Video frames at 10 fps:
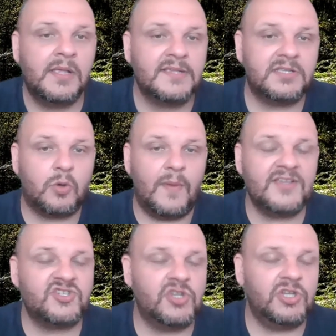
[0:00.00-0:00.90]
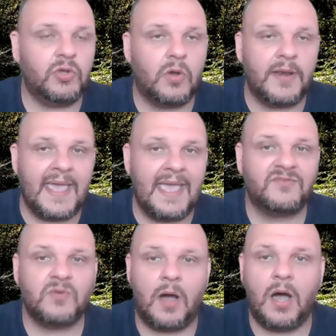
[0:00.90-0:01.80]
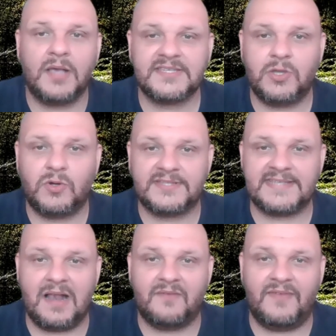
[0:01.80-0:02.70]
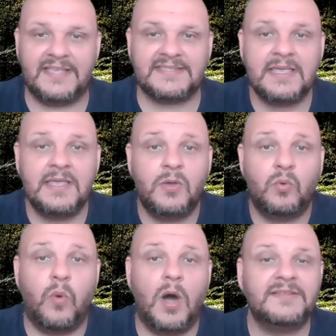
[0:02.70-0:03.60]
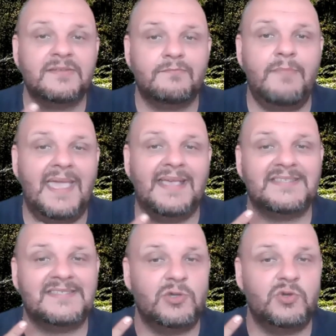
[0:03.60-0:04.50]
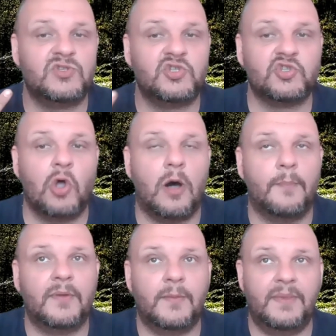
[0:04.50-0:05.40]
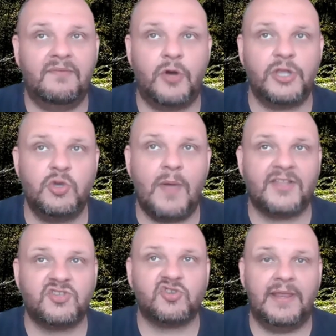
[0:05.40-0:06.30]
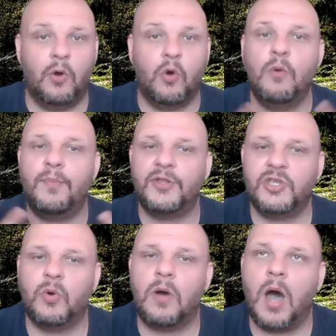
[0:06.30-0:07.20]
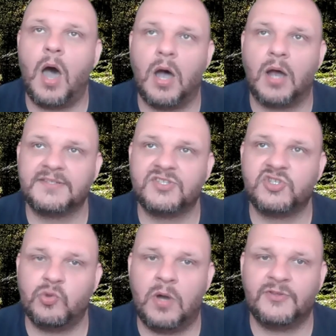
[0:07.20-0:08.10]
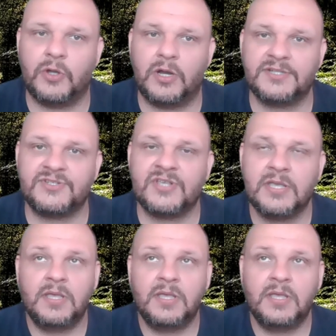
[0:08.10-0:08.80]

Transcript: So, the question you're gonna have to ask yourself is what makes you stop before you actually open your heart to others